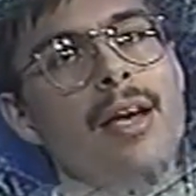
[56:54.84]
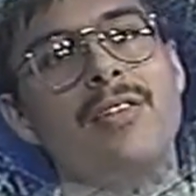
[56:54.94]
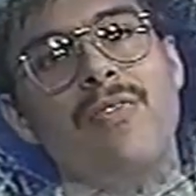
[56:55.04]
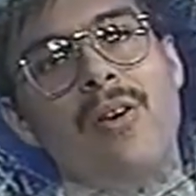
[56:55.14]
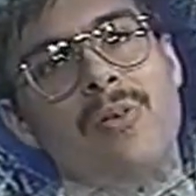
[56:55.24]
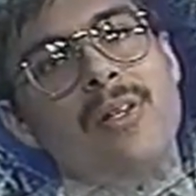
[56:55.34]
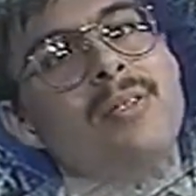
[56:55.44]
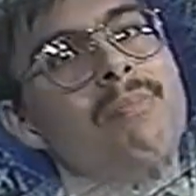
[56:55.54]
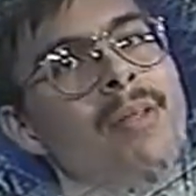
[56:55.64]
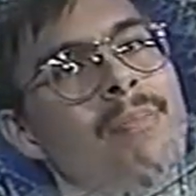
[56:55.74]
As far
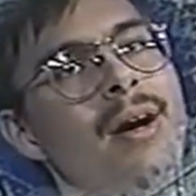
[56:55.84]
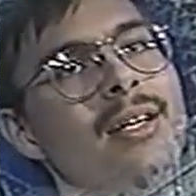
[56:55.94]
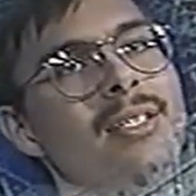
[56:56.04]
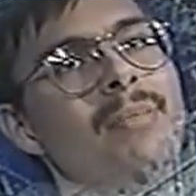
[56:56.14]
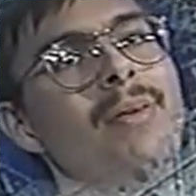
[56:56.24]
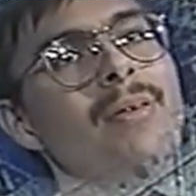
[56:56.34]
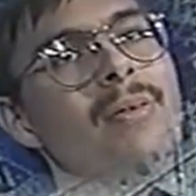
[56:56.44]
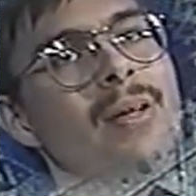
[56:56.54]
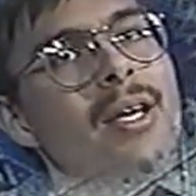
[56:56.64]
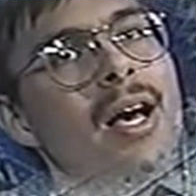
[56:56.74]
as the
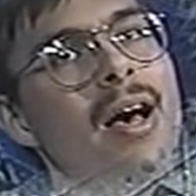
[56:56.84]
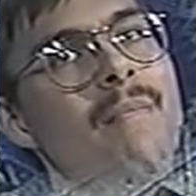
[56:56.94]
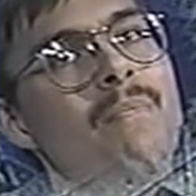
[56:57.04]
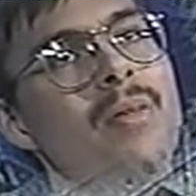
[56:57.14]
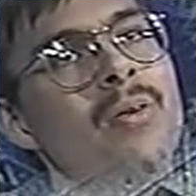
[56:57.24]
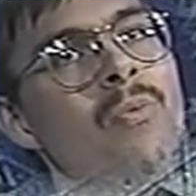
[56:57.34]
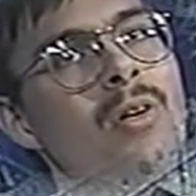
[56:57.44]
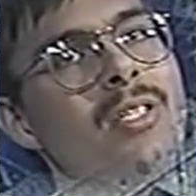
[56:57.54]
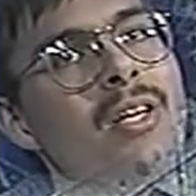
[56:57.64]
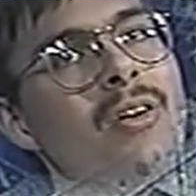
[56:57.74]
possibility it
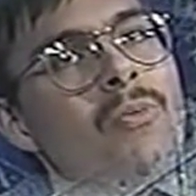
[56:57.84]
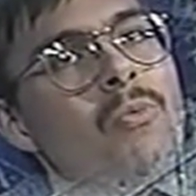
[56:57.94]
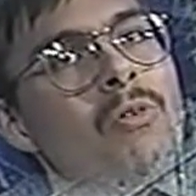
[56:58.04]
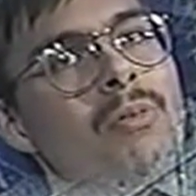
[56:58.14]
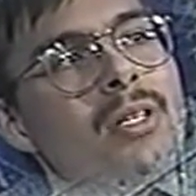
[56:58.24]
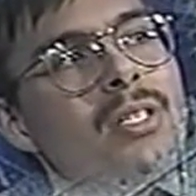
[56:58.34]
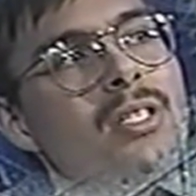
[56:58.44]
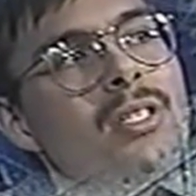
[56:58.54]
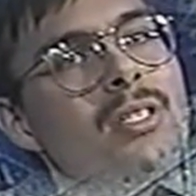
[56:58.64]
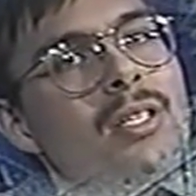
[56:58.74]
was carrying more
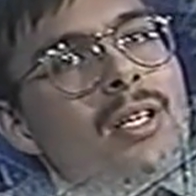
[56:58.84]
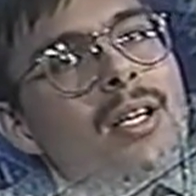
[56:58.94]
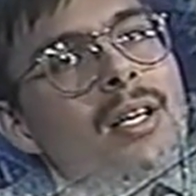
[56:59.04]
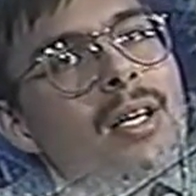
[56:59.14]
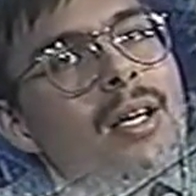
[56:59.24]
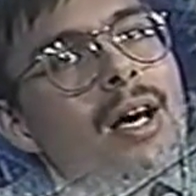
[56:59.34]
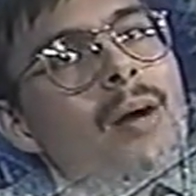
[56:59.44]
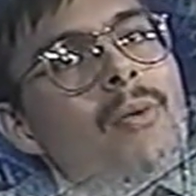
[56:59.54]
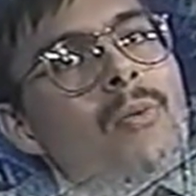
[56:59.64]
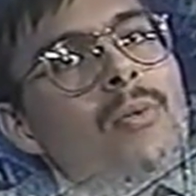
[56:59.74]
munitions,
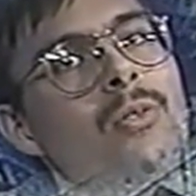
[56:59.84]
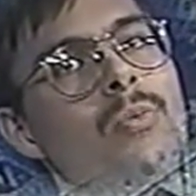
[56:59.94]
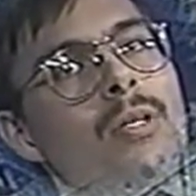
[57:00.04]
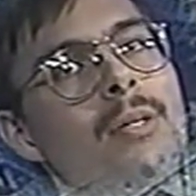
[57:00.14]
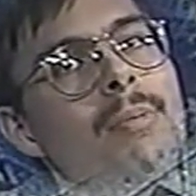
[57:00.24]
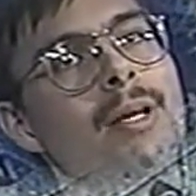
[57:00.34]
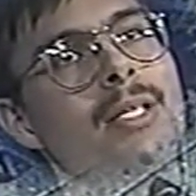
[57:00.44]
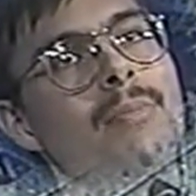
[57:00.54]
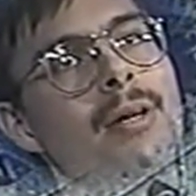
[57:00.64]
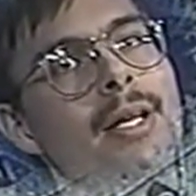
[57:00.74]
I'm almost willing to
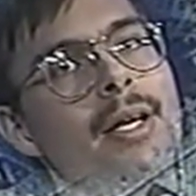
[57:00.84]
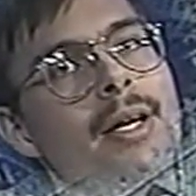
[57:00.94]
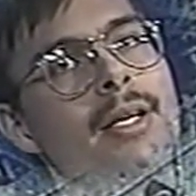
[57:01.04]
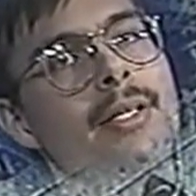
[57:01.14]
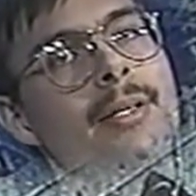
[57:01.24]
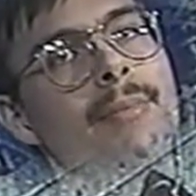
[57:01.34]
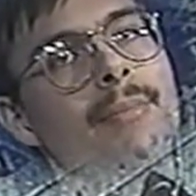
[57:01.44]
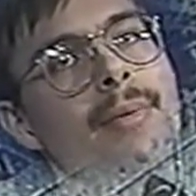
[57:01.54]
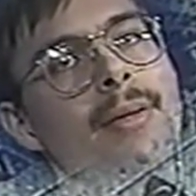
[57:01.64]
place money on it.